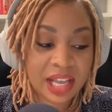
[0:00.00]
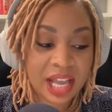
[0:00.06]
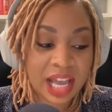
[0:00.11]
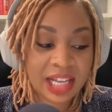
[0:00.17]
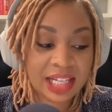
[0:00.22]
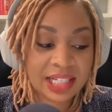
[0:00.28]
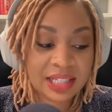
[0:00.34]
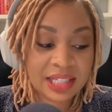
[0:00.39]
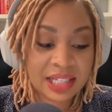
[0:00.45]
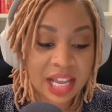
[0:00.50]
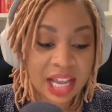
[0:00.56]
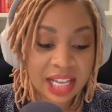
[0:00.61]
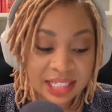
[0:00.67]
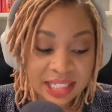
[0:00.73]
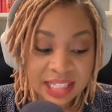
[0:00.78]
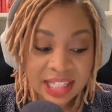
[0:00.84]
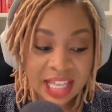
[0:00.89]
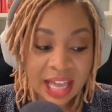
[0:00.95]
I I
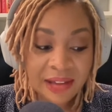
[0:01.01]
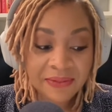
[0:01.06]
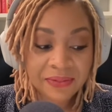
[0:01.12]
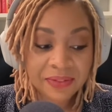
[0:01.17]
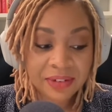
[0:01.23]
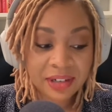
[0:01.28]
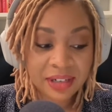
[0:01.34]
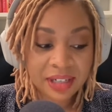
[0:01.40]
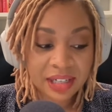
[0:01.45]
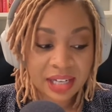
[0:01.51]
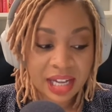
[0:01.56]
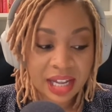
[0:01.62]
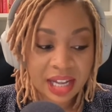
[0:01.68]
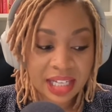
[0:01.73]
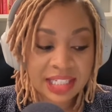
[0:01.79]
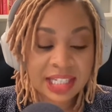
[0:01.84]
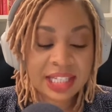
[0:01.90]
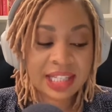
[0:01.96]
did that for
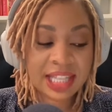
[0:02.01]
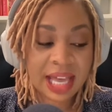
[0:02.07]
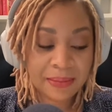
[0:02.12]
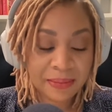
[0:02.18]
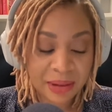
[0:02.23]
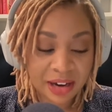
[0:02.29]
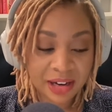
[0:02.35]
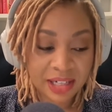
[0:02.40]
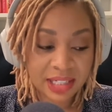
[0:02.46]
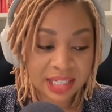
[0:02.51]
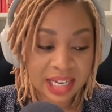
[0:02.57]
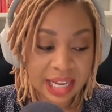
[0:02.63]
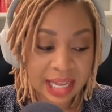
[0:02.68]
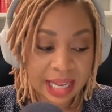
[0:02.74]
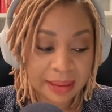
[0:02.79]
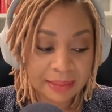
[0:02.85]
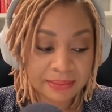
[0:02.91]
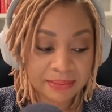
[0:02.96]
I did that part
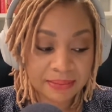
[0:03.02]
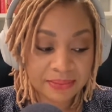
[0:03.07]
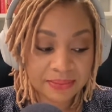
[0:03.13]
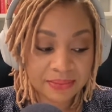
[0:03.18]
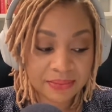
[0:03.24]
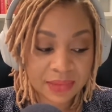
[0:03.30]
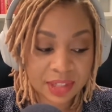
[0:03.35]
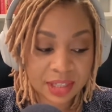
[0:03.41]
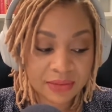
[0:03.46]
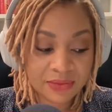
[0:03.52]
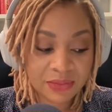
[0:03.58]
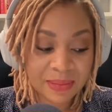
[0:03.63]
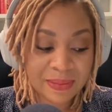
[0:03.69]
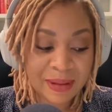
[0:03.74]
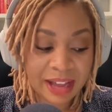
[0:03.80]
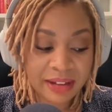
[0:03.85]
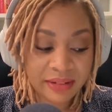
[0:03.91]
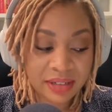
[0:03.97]
time for
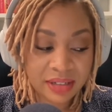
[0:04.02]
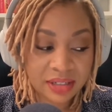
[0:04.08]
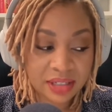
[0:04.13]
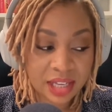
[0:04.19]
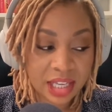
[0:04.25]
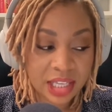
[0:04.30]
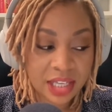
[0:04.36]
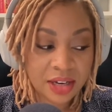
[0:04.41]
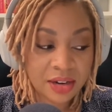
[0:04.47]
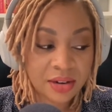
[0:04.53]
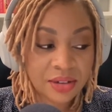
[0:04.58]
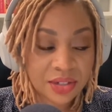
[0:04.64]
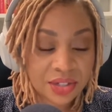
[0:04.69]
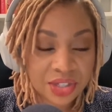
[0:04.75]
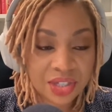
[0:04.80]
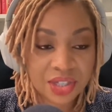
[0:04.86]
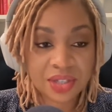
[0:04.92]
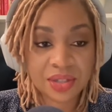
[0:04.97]
about a year or
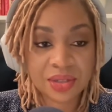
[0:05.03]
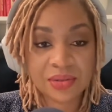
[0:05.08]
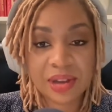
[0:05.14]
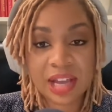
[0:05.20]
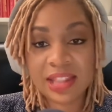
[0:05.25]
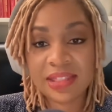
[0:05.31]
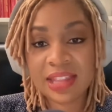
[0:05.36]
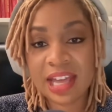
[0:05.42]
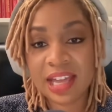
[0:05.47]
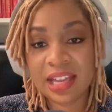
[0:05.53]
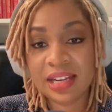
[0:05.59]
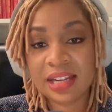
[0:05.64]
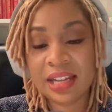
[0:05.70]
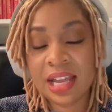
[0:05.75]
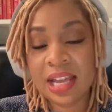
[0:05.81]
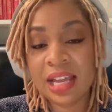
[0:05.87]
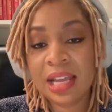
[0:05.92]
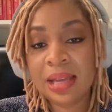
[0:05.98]
two, and then
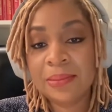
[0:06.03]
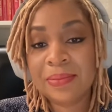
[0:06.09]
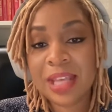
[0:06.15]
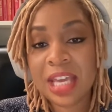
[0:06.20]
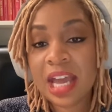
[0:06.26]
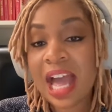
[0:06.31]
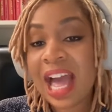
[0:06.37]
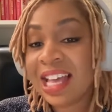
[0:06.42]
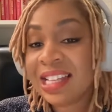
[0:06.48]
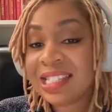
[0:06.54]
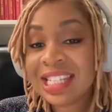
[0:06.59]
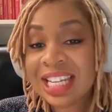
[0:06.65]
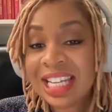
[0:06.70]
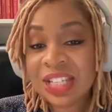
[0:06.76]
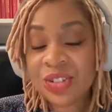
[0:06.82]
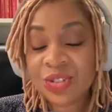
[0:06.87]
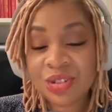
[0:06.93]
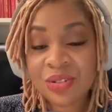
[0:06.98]
as an
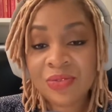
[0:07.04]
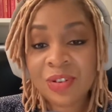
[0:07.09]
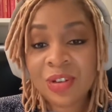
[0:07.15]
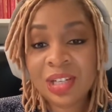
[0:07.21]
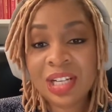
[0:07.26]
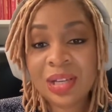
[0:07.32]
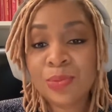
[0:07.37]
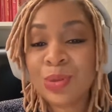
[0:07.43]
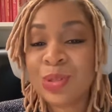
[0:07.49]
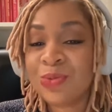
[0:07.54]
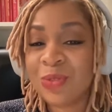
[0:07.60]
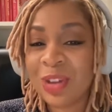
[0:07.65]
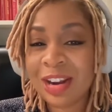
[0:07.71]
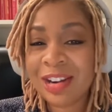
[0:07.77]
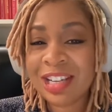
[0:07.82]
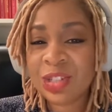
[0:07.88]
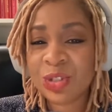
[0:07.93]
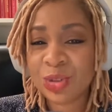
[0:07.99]
introvert, it was
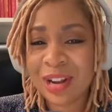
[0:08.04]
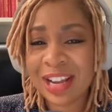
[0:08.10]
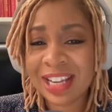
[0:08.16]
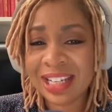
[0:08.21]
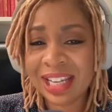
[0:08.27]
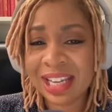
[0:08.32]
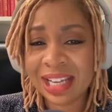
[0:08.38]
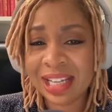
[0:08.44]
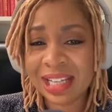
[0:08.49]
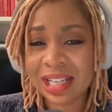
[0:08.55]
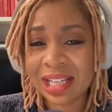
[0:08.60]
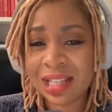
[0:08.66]
very draining.